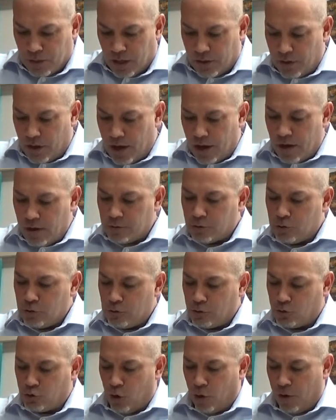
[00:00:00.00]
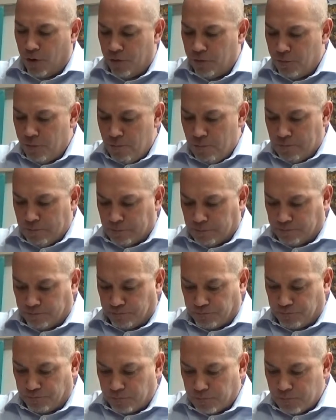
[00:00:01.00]
They also serve
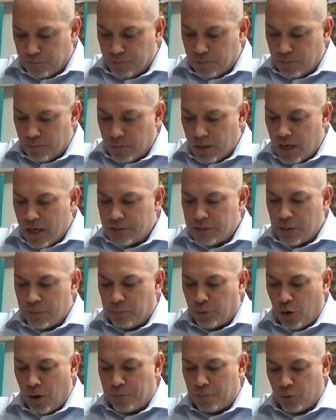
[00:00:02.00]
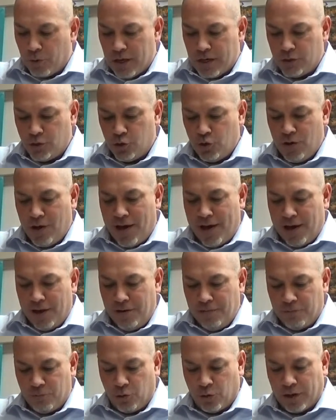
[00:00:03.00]
as a preparation
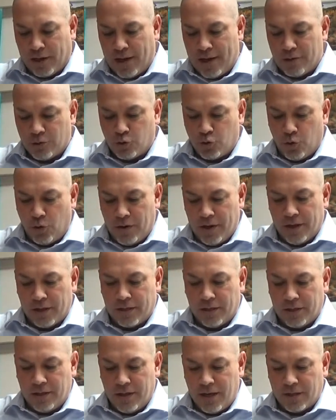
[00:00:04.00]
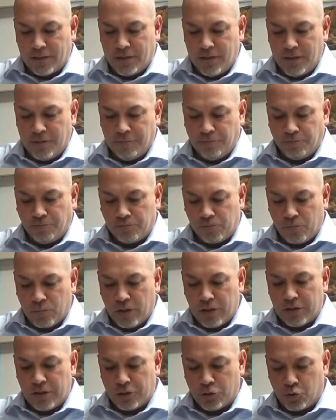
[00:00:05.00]
aid for counsel in conducting
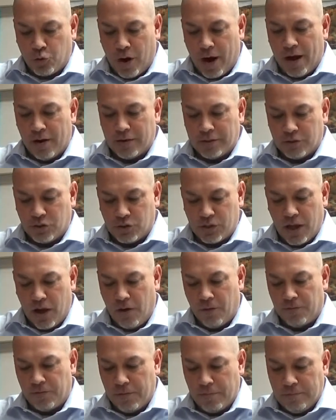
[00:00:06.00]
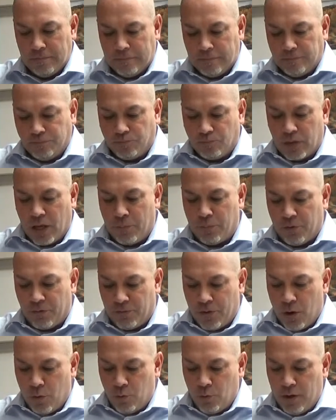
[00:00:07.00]
the trial itself. They
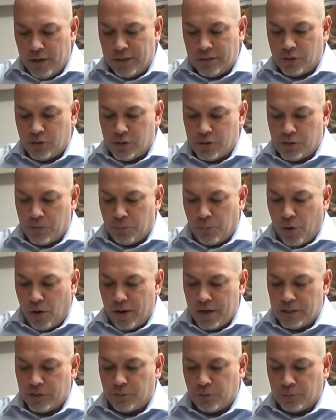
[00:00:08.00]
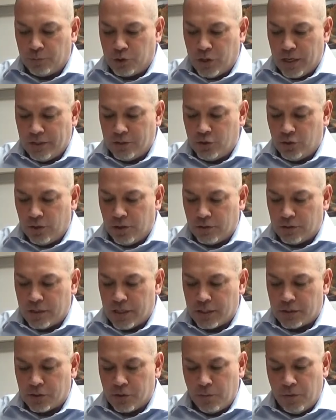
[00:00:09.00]
prevent witnesses and parties from changing their
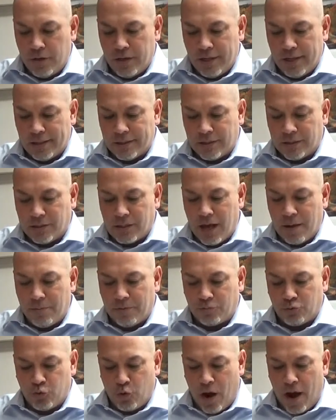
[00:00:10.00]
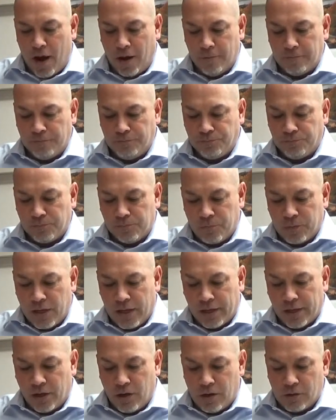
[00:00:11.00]
testimony at the time of trial.
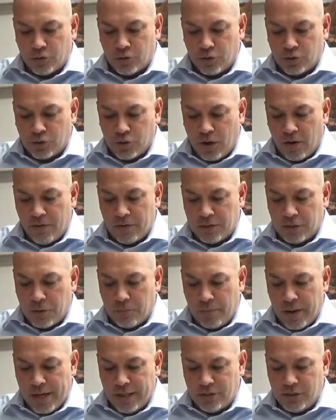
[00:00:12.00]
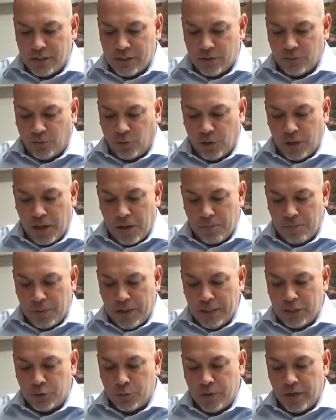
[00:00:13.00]
It can also serve as the basis for the
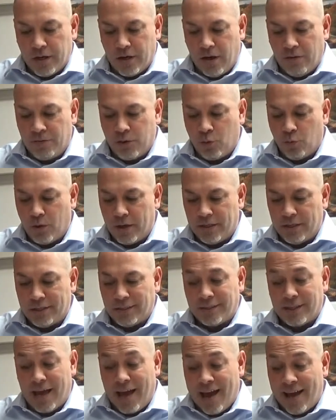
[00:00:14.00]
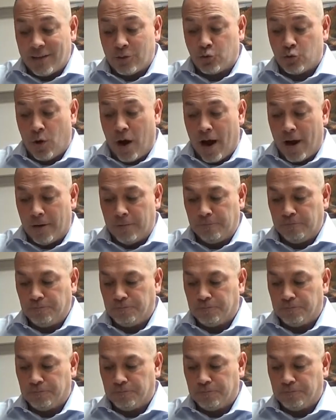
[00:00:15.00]
impeachment of a witness at trial.